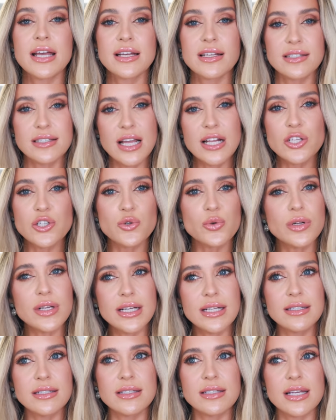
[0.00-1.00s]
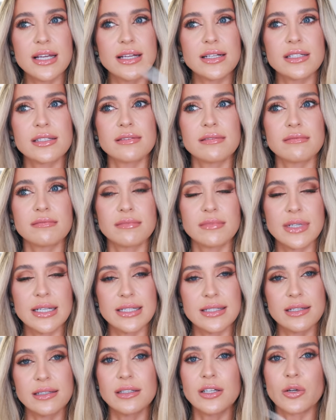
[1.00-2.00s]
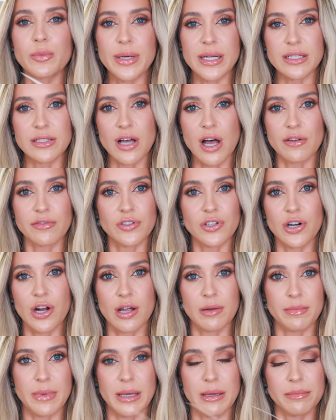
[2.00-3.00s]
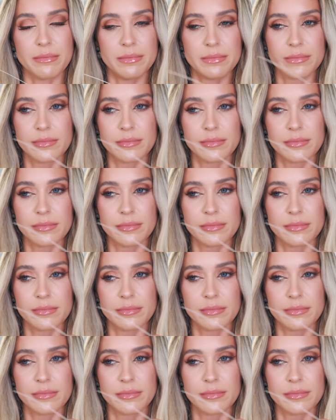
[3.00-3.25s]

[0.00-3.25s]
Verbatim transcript: Sensual Instinct is a little bit softer on me.